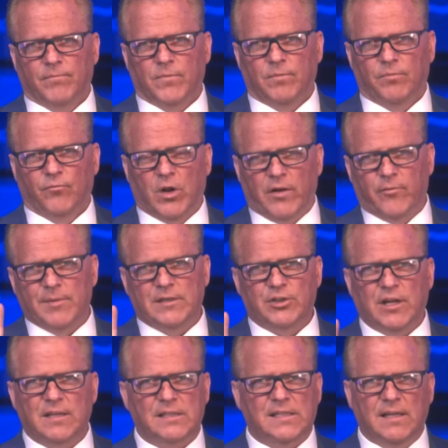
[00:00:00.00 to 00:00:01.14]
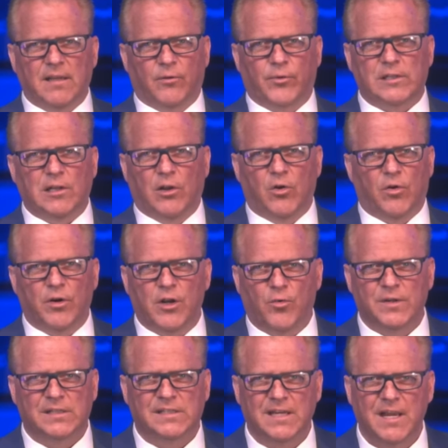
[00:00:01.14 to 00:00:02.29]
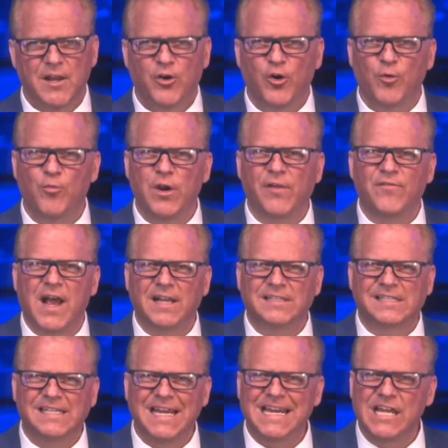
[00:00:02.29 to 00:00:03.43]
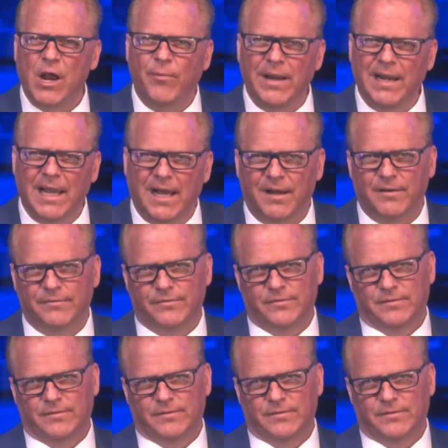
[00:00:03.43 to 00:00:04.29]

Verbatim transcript: One of them is you had to see the risen Lord, no one see, whom we have not seen yet we love.